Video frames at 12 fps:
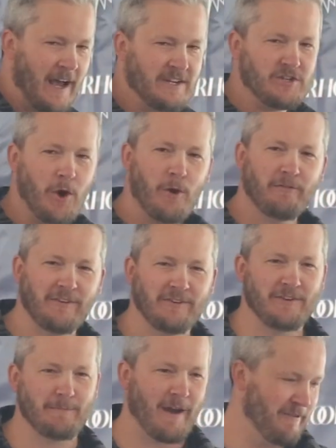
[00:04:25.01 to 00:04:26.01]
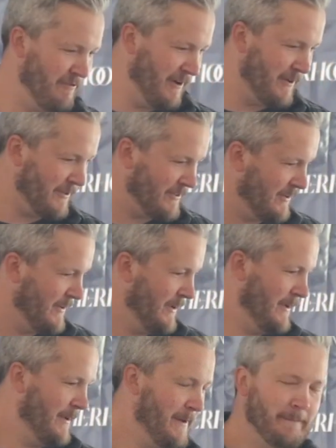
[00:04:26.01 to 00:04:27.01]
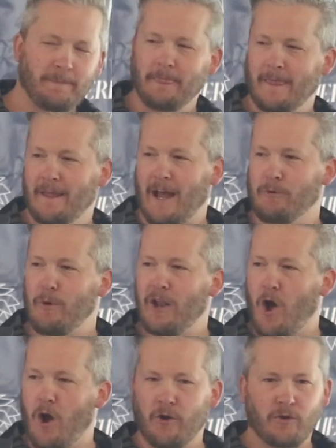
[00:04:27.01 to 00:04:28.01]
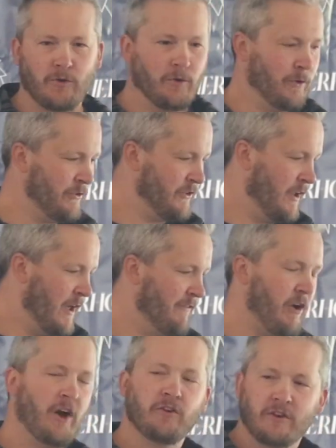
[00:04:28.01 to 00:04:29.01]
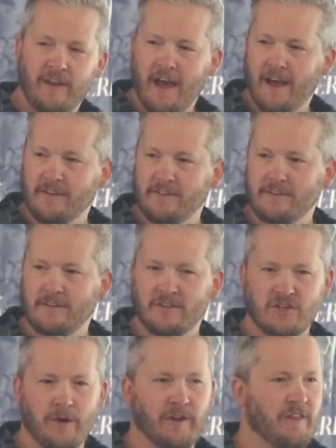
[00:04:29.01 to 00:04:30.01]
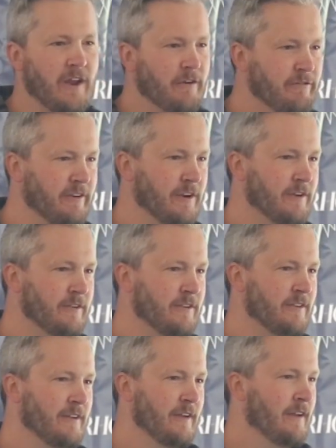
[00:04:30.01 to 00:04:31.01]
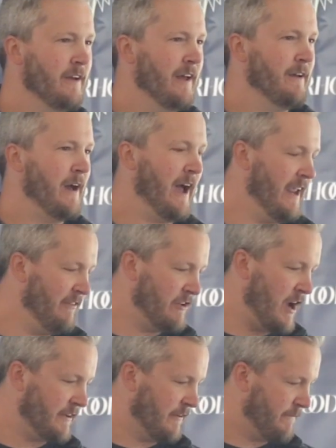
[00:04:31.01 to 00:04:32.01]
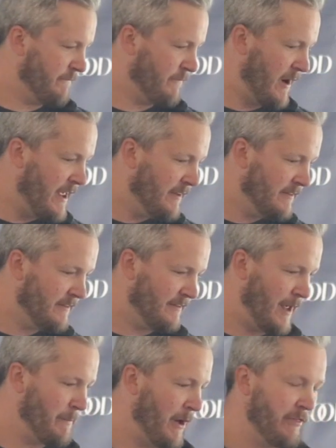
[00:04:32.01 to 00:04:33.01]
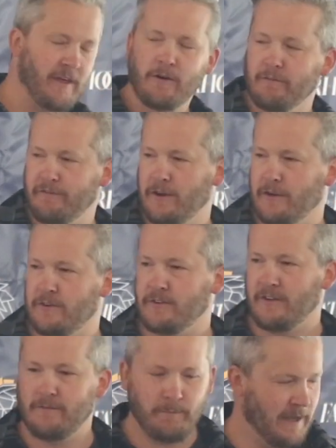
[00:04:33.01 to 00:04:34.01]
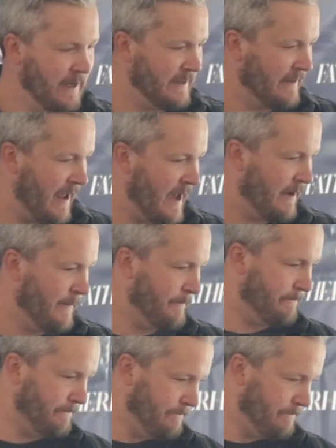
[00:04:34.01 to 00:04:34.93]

I dove into my fears. I read articles of other dads sharing their fears. I even talked to friends about their fears and being a dad